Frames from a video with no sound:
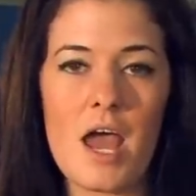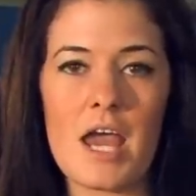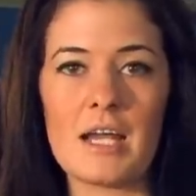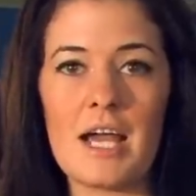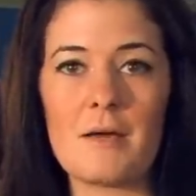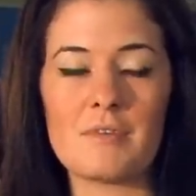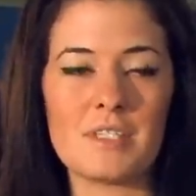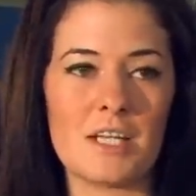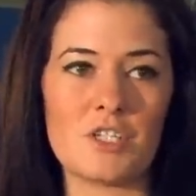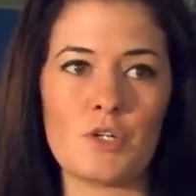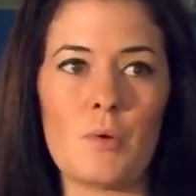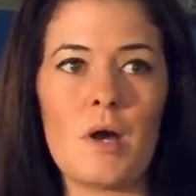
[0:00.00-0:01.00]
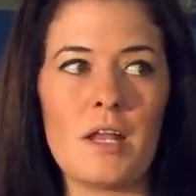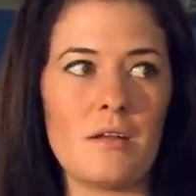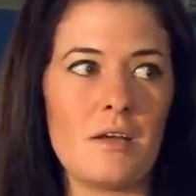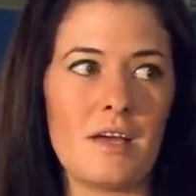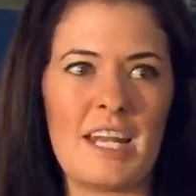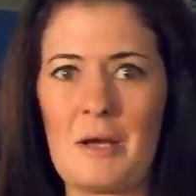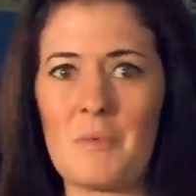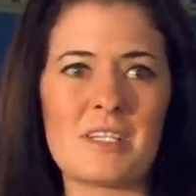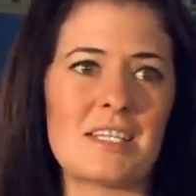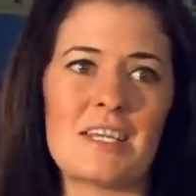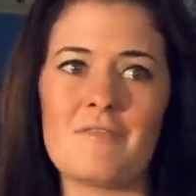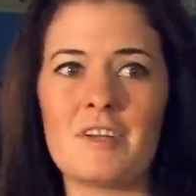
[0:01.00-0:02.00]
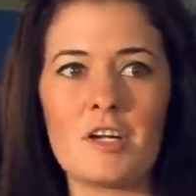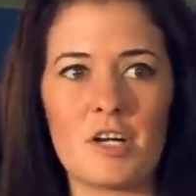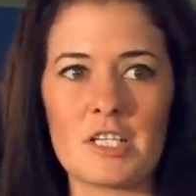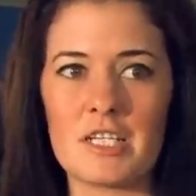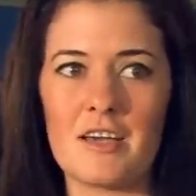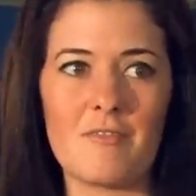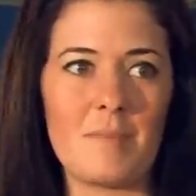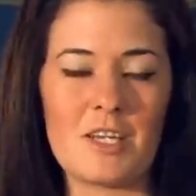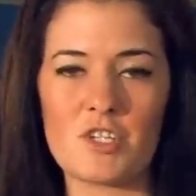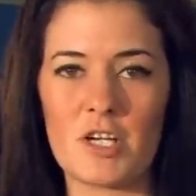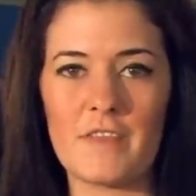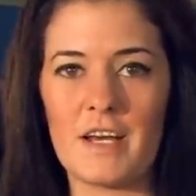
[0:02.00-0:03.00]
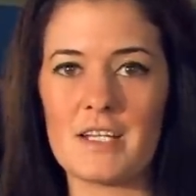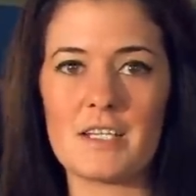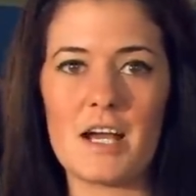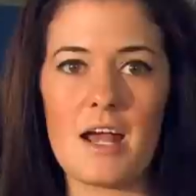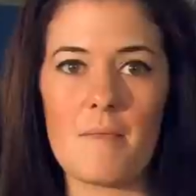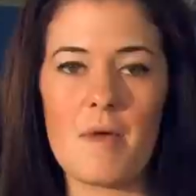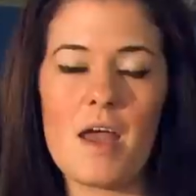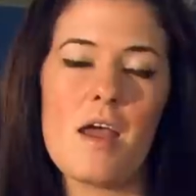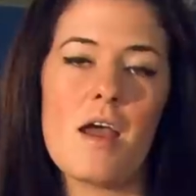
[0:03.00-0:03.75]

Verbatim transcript: And I was touching one and I wasn't even an RTF major at that time.